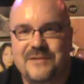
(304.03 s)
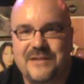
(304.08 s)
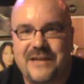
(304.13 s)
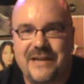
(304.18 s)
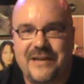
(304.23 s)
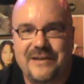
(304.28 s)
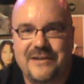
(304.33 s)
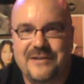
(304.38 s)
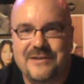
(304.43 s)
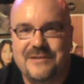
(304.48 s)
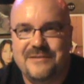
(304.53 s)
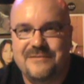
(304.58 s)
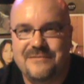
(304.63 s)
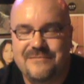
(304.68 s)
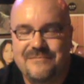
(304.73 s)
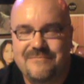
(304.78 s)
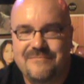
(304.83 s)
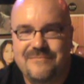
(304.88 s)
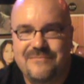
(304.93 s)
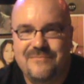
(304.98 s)
for saying this,
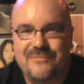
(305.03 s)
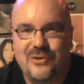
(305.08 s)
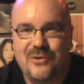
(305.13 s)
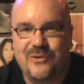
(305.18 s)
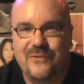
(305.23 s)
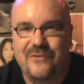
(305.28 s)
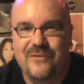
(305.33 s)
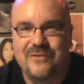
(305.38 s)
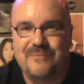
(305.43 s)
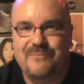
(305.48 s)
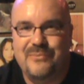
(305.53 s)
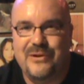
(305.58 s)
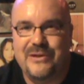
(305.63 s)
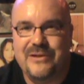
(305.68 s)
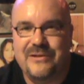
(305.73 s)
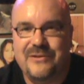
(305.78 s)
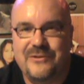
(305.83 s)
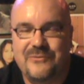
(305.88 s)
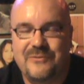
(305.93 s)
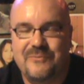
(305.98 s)
Hoover,
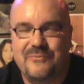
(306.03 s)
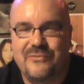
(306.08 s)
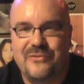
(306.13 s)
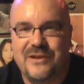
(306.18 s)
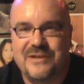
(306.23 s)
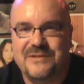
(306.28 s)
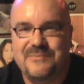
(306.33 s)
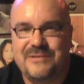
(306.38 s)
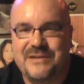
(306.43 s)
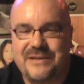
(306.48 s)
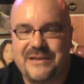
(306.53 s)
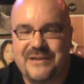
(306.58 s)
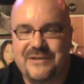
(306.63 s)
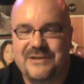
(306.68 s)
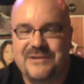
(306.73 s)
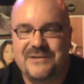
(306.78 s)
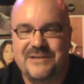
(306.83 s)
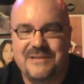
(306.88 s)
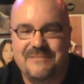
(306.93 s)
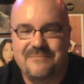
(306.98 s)
but you impress me
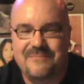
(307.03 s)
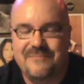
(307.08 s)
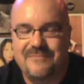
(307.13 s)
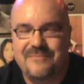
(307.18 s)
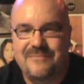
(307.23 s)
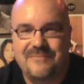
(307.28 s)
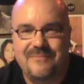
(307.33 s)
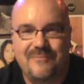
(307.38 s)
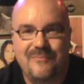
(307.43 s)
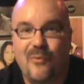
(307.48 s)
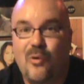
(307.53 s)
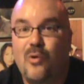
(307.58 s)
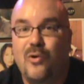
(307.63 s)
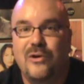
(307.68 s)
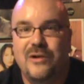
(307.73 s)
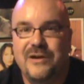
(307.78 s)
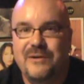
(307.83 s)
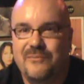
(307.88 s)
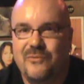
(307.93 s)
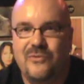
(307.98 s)
each
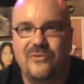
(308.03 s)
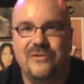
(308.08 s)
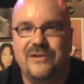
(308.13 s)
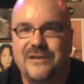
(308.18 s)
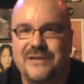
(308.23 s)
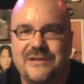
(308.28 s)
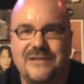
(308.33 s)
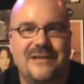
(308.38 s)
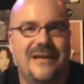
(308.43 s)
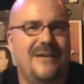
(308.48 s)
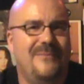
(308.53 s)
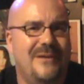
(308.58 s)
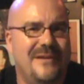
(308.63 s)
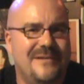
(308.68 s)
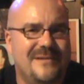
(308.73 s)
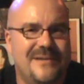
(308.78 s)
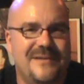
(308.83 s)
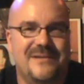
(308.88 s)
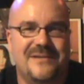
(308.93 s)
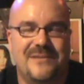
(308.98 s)
more and more each time
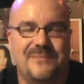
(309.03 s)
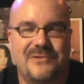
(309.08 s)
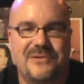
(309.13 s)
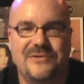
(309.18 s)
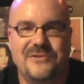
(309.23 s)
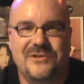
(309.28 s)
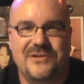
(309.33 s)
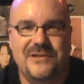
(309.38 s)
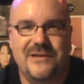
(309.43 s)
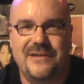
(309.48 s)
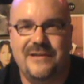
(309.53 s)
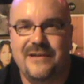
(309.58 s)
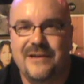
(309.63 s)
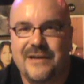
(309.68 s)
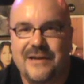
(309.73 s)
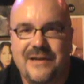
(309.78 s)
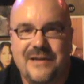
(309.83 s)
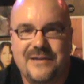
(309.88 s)
I see some of your shit.